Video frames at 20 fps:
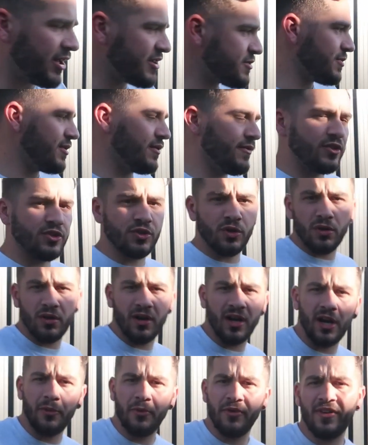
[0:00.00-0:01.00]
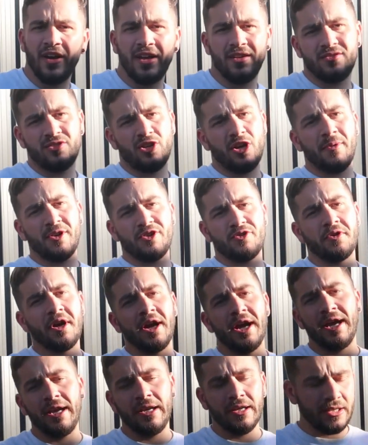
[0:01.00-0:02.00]
Plus we're in Victoria. We've had so much
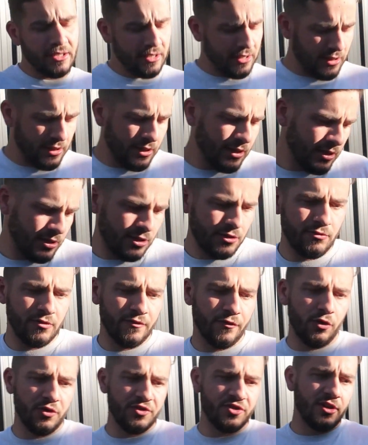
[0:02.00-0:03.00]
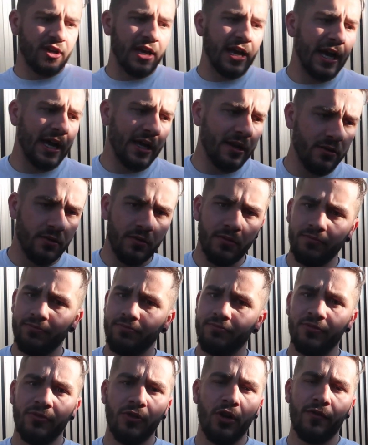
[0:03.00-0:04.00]
rain. We've also had
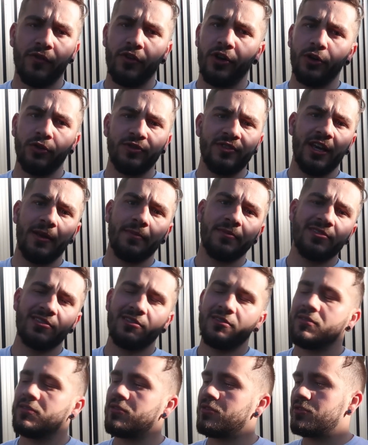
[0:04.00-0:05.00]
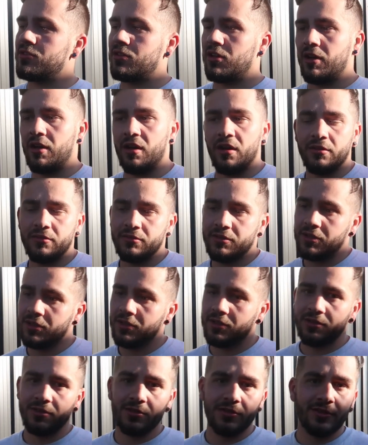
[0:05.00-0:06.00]
not very good temps. So
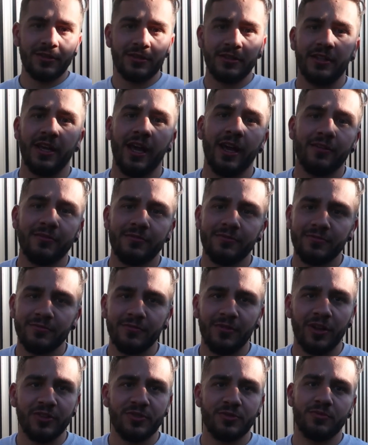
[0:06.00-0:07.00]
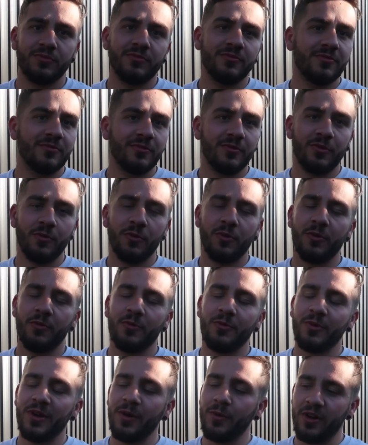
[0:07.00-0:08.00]
yeah,
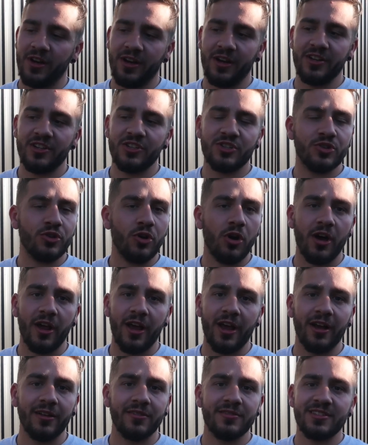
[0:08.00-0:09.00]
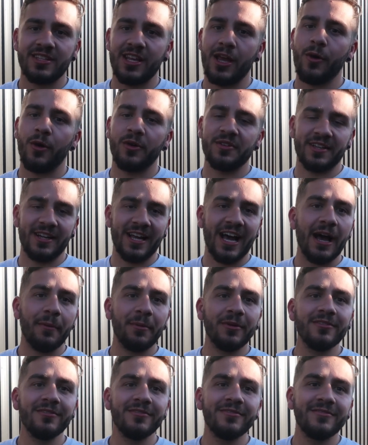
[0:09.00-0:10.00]
we wanted to just try out, see what was going to
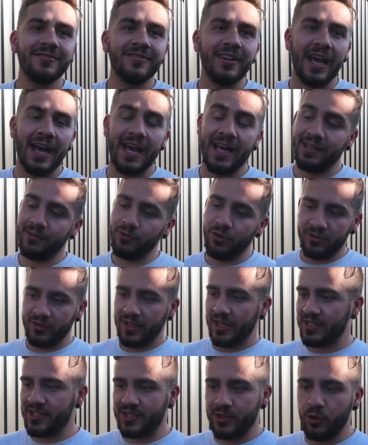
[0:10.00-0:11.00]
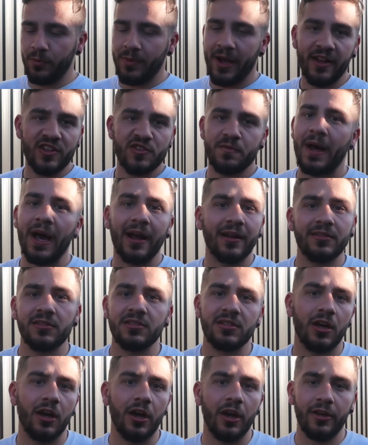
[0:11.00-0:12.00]
happen. And look, it's still bounced back.
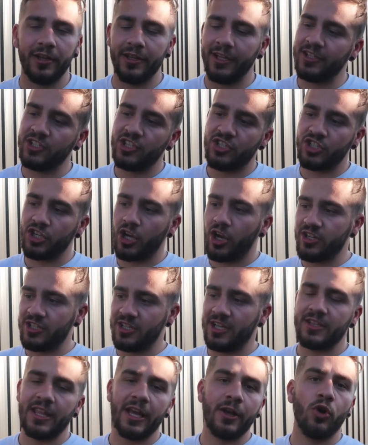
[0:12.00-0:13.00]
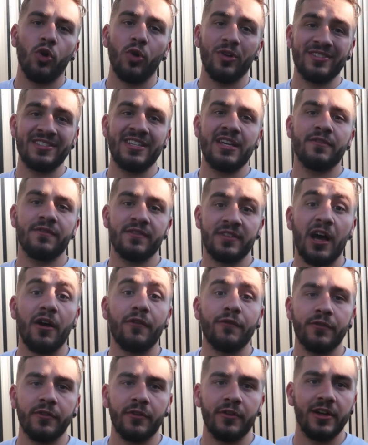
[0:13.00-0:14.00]
So it just shows you, they call it
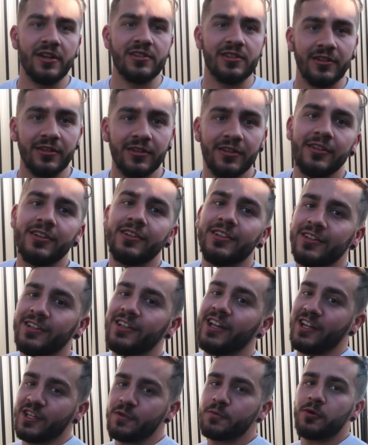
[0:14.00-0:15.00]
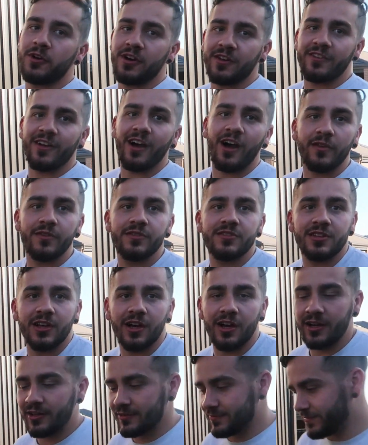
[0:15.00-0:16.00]
TifTuf for a reason. It is pretty tough.
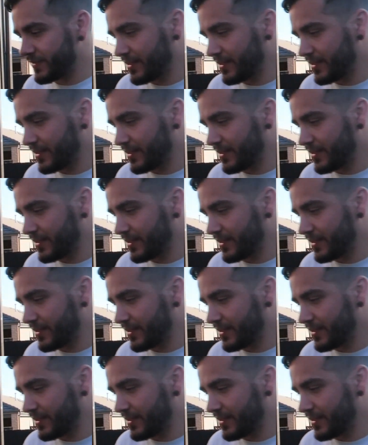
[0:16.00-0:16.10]
So